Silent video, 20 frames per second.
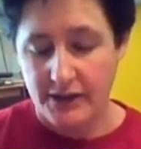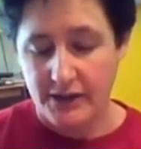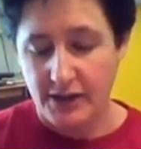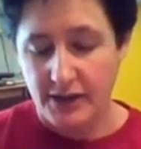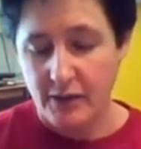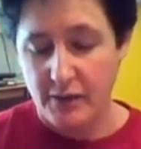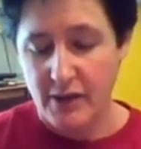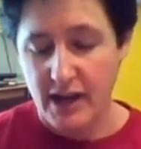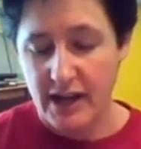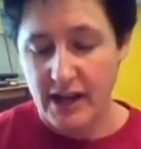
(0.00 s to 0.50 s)

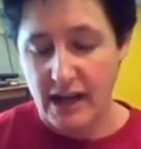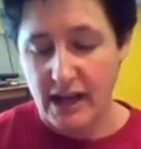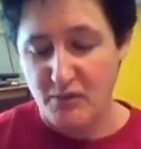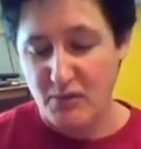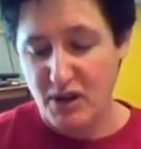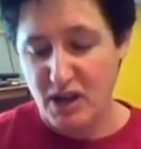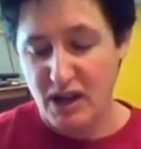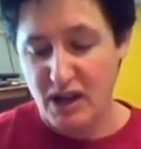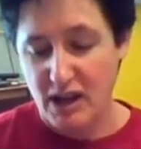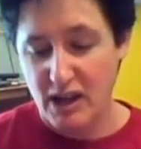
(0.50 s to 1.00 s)
So we're not going to
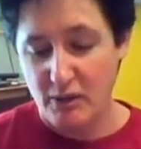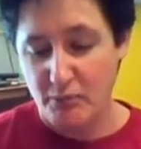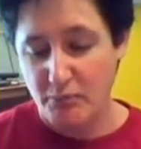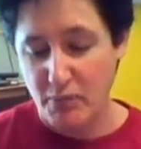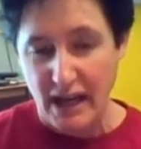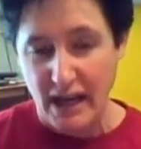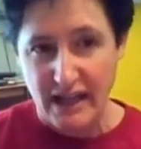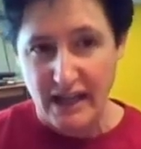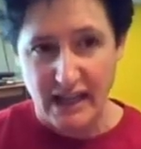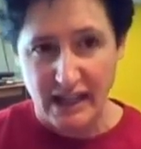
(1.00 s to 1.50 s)
be
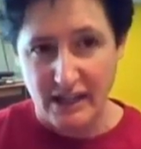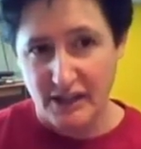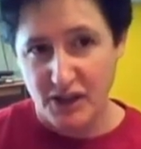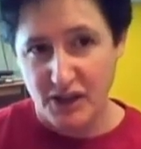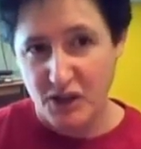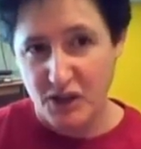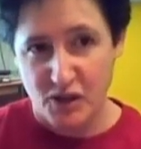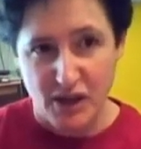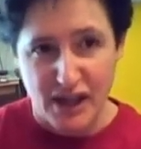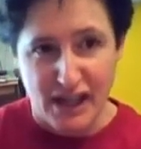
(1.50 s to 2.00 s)
bending
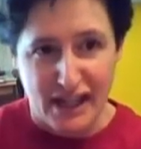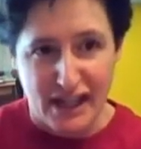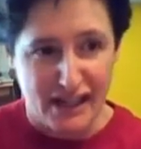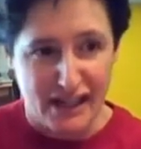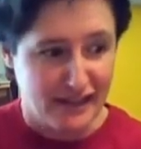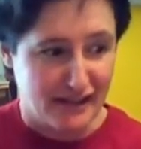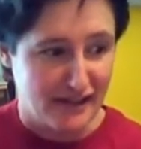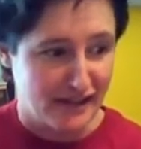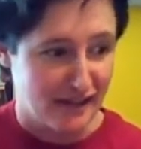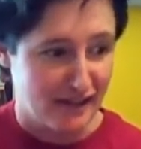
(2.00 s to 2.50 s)

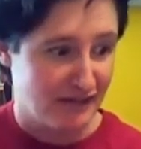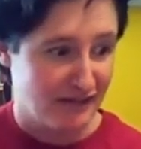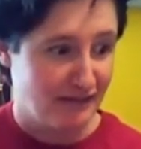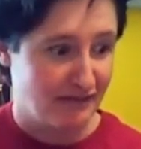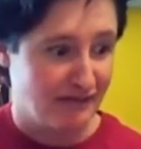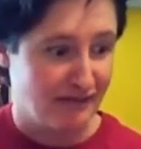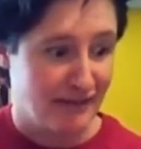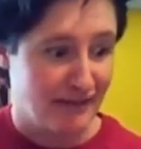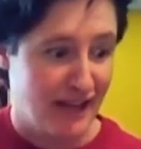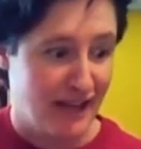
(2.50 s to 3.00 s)
strings
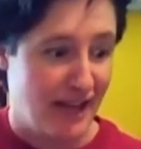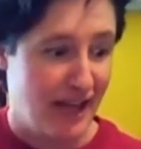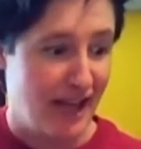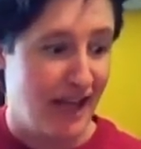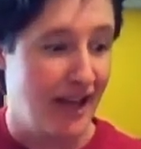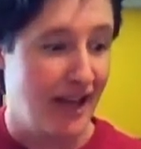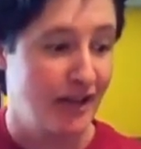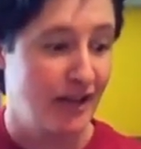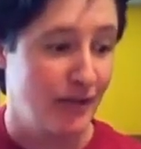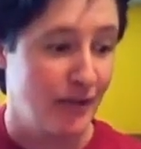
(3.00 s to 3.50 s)
and
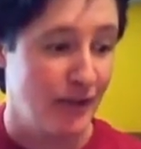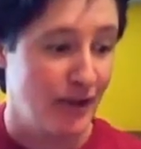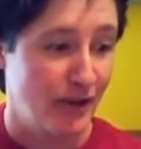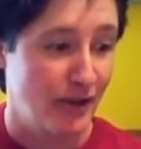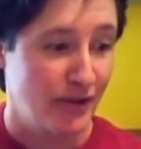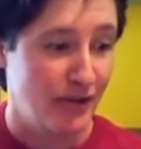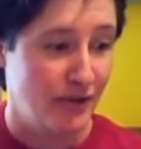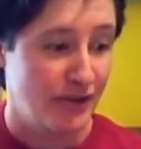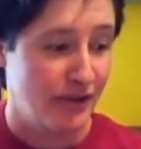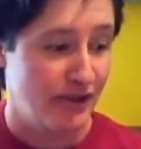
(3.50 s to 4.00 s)
doing
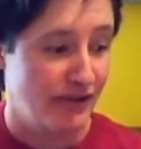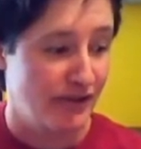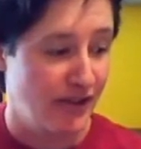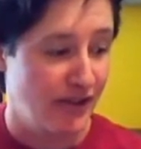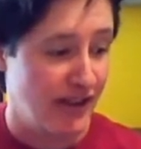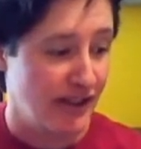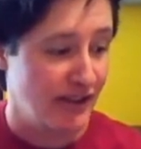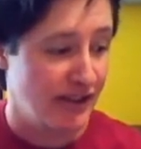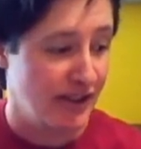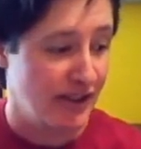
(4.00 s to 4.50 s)
all sorts of
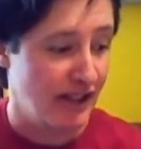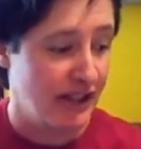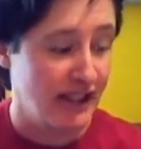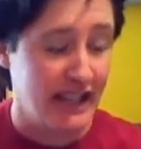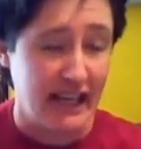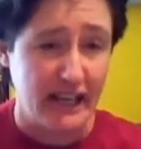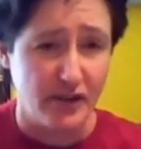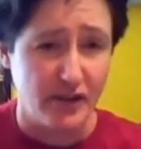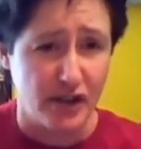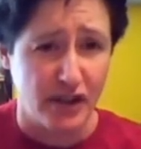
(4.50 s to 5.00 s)
fancy
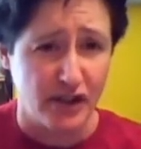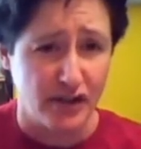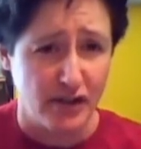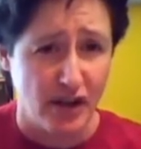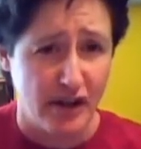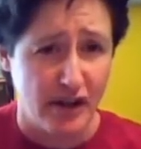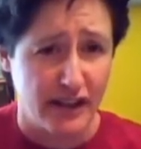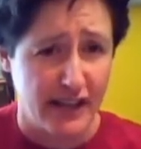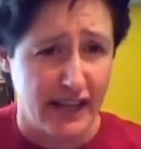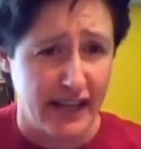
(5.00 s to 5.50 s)
electric
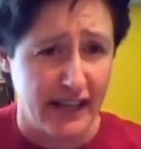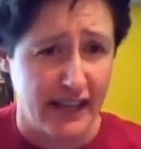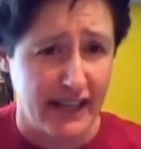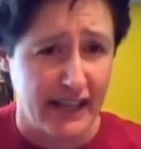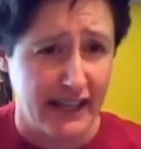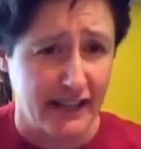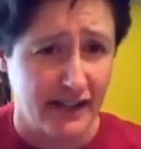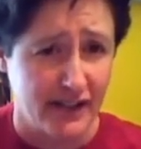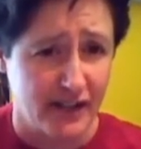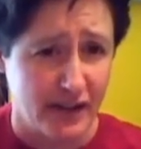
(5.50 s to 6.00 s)
guitar
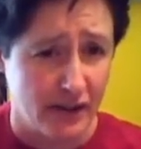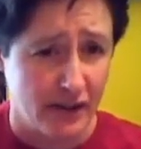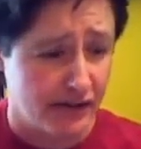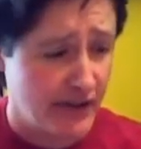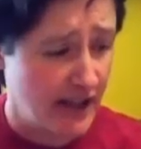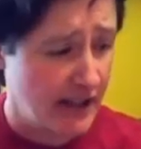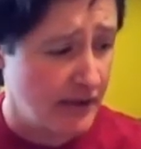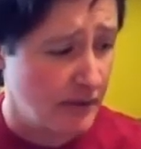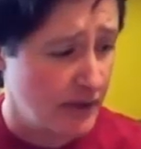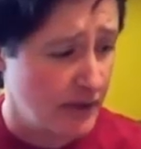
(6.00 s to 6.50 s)
techniques. So if
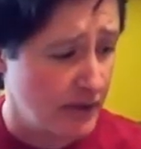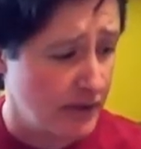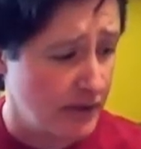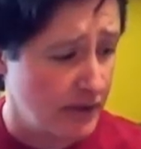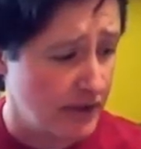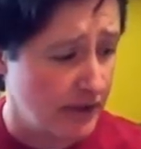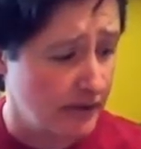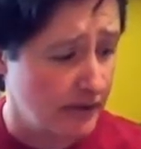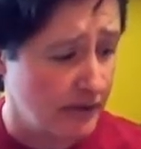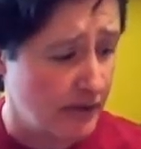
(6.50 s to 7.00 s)
that's what you're
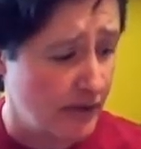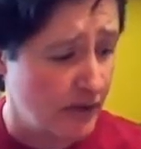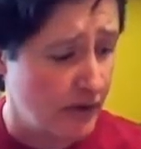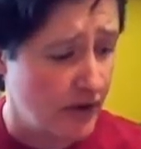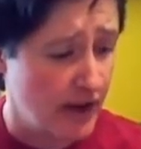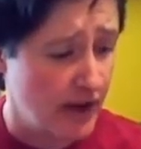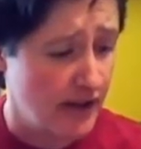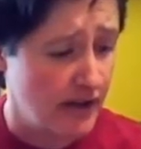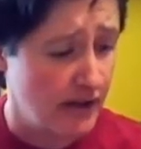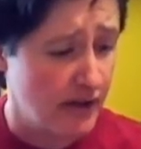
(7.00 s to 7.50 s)
looking
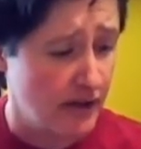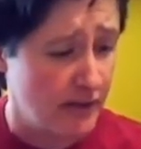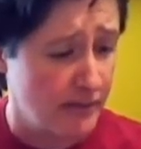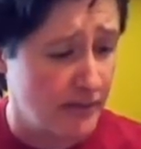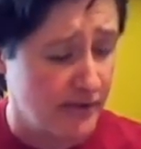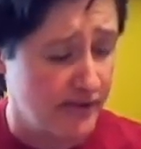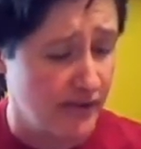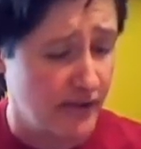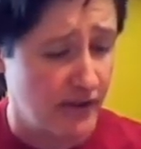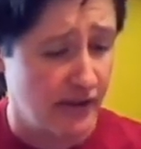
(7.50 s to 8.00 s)
for in
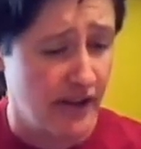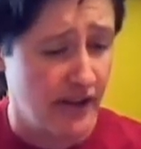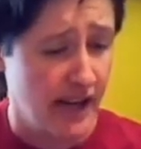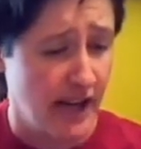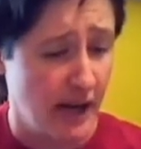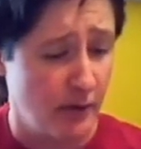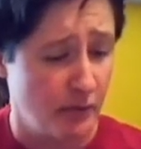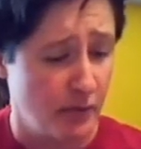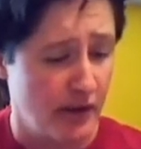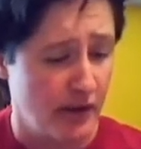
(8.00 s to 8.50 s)
terms of learning
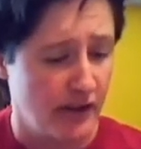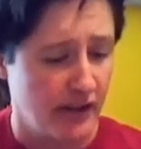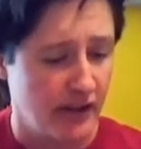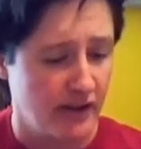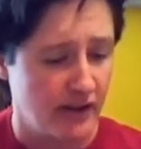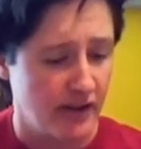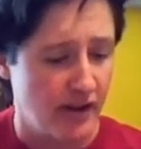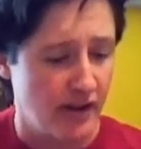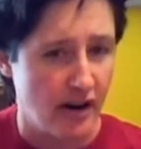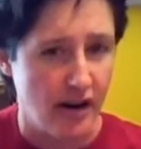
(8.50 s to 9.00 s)
how to play the
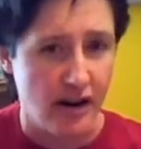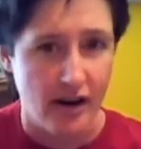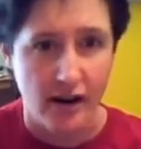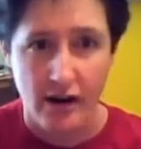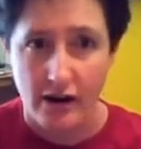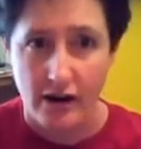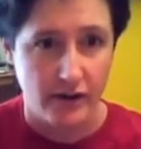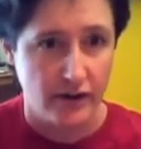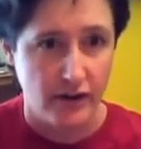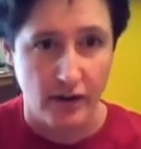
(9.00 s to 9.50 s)

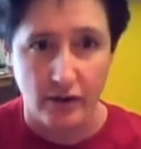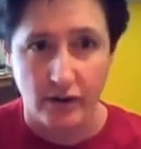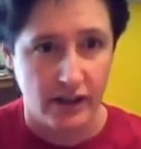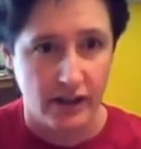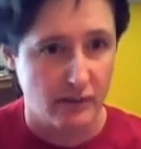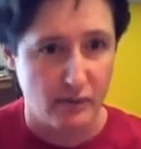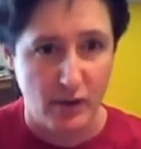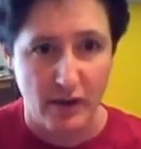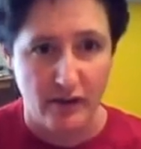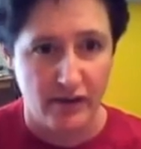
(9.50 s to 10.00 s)
guitar, don't
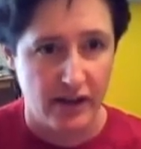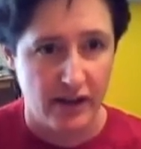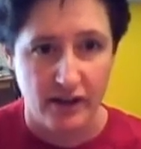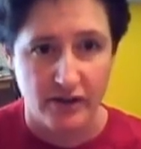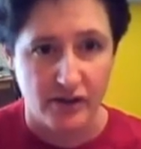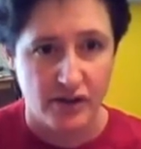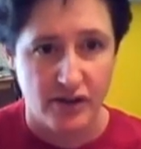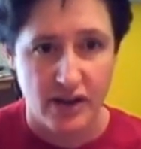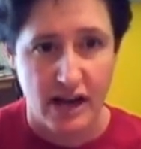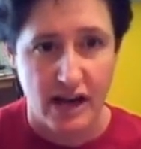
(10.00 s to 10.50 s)
look at my
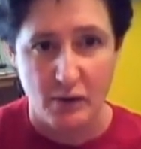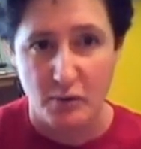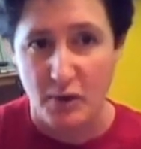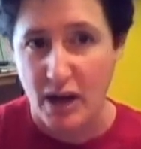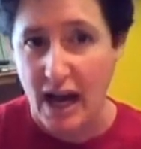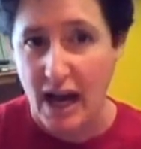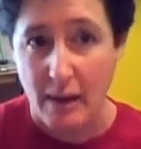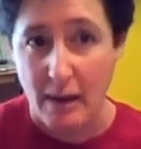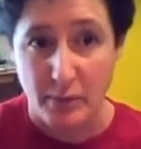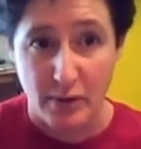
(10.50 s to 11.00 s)
videos. You're not going to
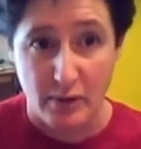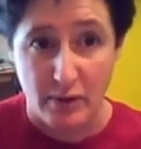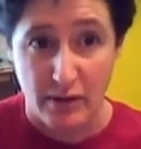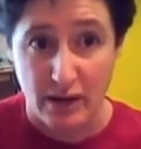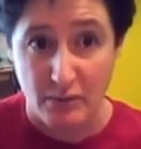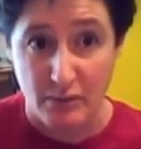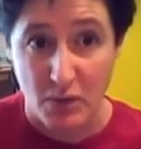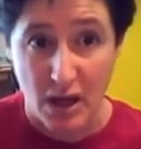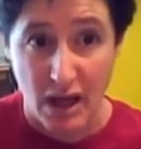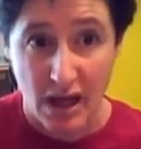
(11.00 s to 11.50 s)
be happy with
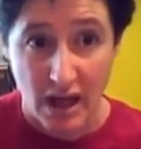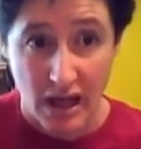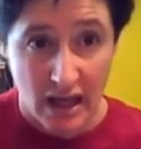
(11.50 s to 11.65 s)
them.